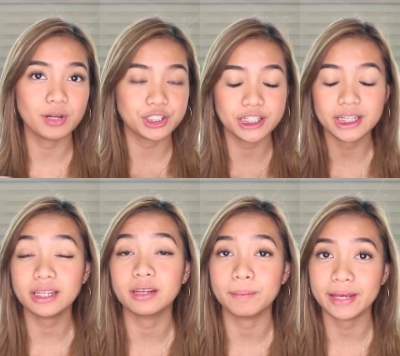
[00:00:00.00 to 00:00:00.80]
but she did
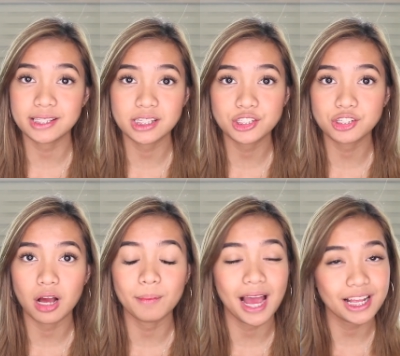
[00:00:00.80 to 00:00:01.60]
an amazing
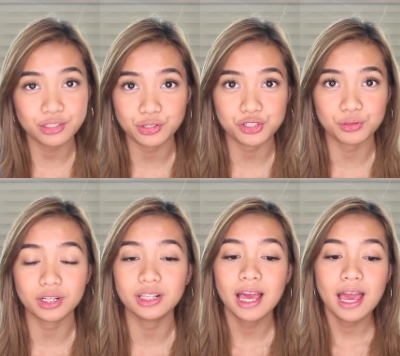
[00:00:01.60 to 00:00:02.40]
job as usual